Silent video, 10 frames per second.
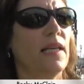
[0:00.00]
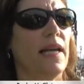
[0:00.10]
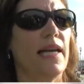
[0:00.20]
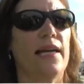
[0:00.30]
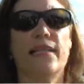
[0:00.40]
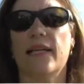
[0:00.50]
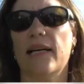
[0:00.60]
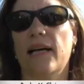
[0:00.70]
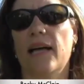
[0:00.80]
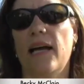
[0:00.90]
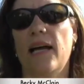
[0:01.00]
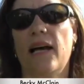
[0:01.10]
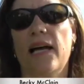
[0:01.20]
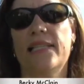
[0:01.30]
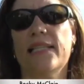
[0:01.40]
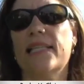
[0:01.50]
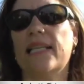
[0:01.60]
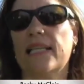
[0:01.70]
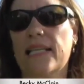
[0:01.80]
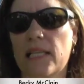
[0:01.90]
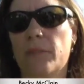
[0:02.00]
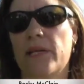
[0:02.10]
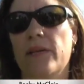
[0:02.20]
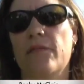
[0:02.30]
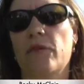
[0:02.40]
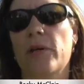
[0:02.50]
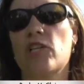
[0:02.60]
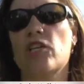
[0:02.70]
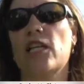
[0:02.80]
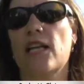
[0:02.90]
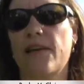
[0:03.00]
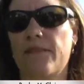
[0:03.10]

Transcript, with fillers: And uh, I did get a little bit of information, and I